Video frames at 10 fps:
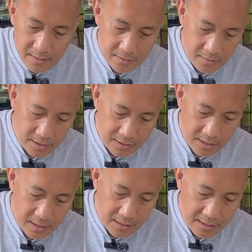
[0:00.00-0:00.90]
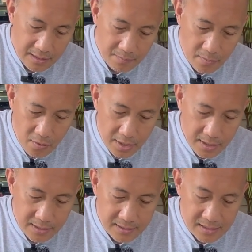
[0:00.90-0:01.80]
So it's let it boil
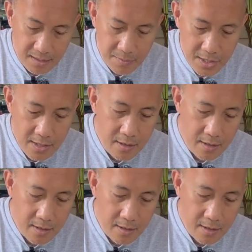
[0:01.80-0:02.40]
and simmer.